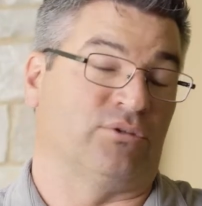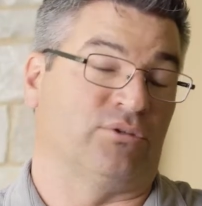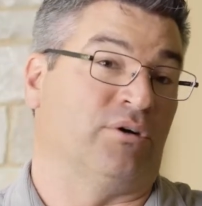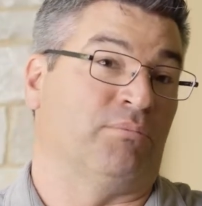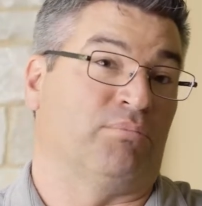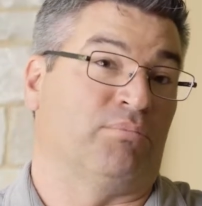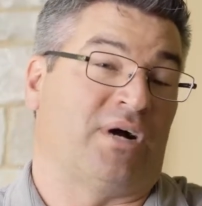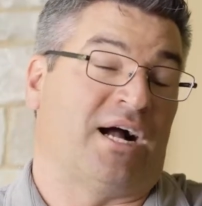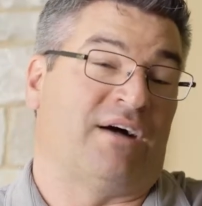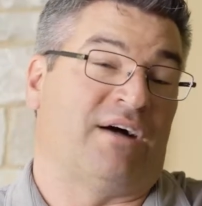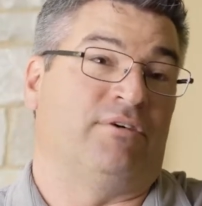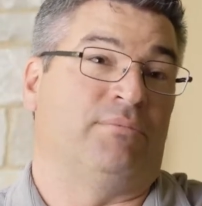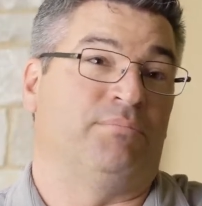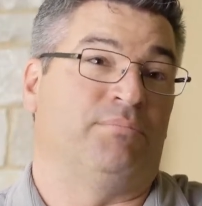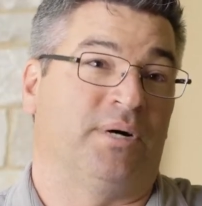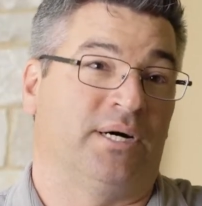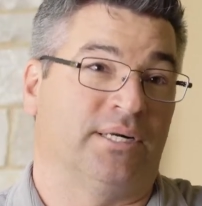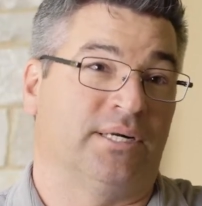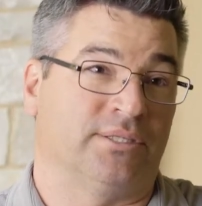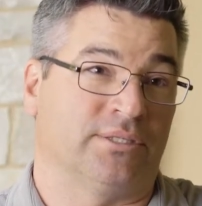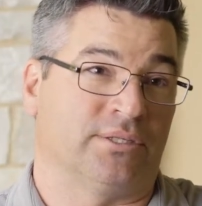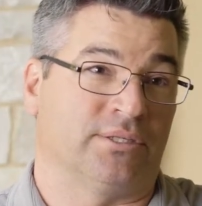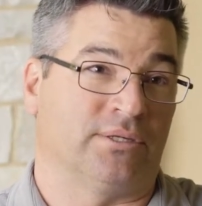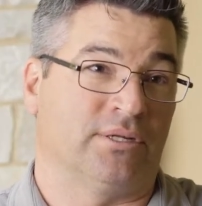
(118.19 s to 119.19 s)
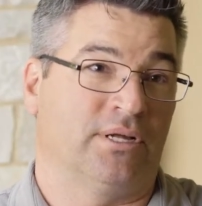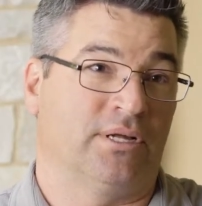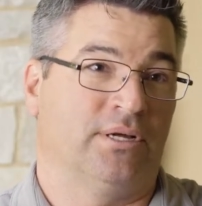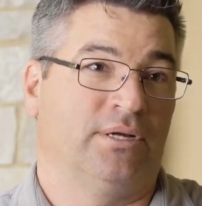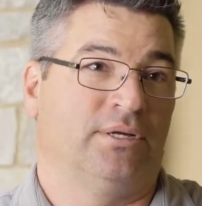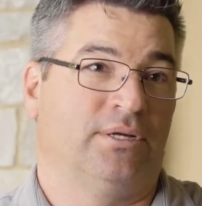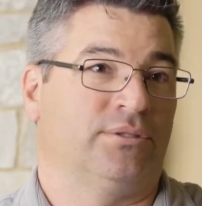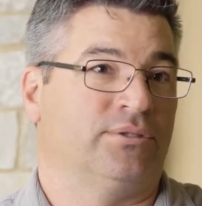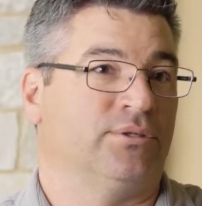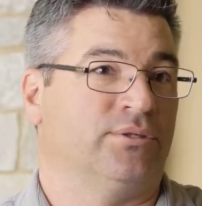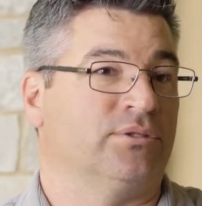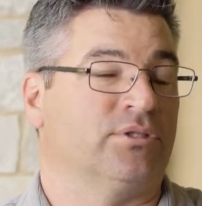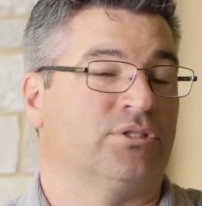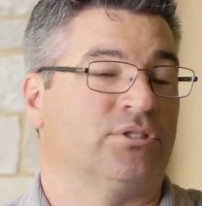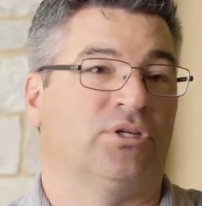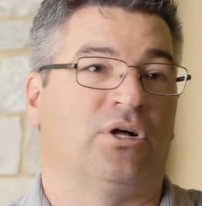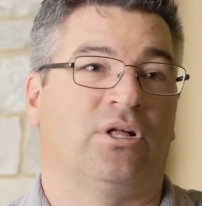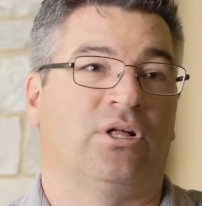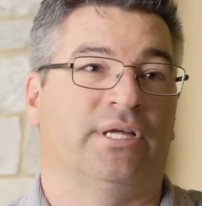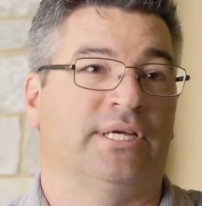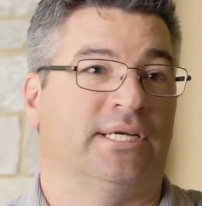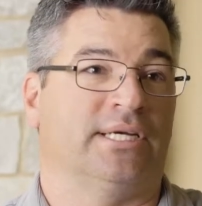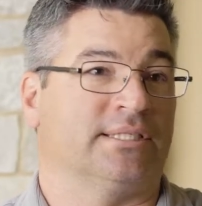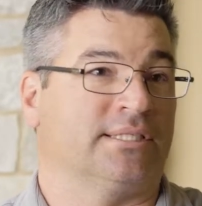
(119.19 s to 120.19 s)
or a Brava bundle, they're
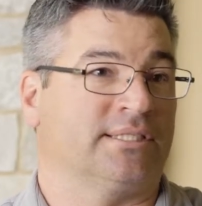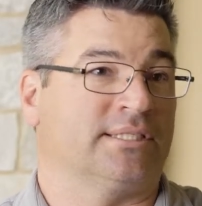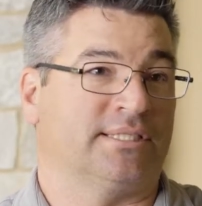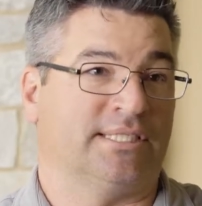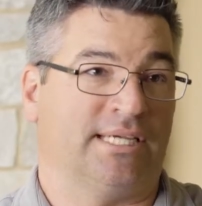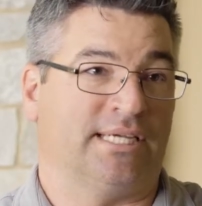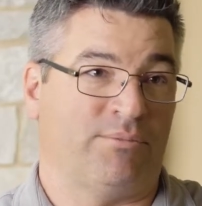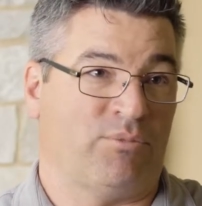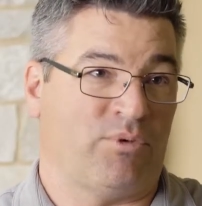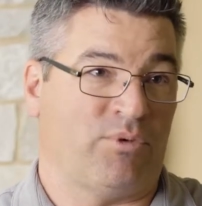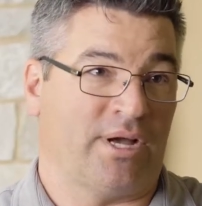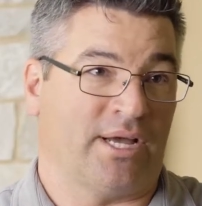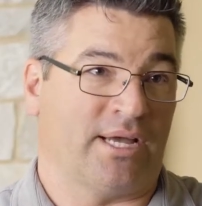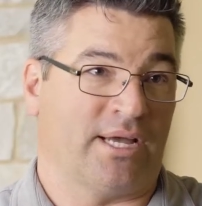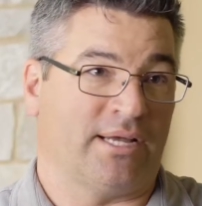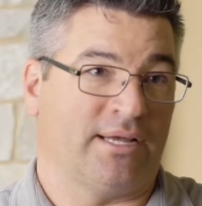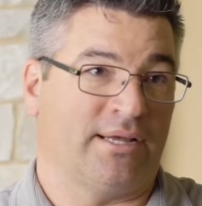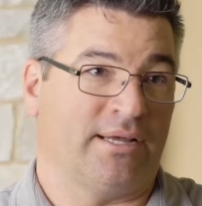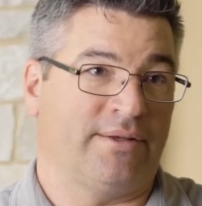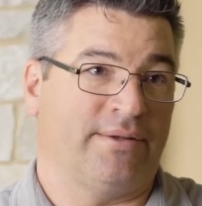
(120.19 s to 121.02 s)
installing it the same way.